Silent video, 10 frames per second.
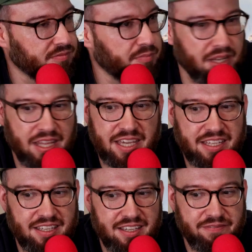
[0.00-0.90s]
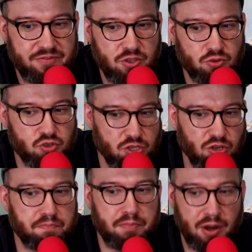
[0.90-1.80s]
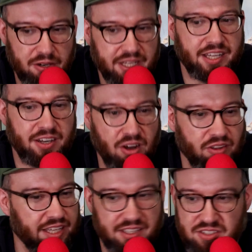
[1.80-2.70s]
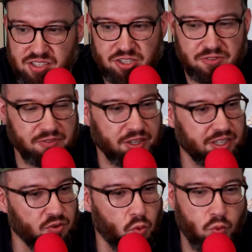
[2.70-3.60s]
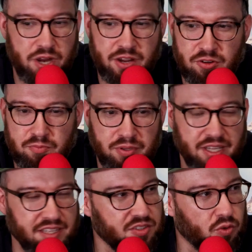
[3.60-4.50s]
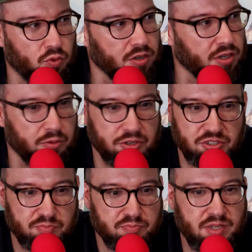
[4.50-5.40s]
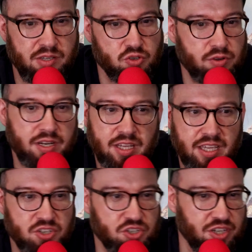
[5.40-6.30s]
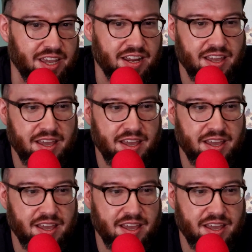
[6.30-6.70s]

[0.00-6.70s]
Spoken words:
But like... You're parking in like it's such a fucking weird place to work where you're just being treated like shit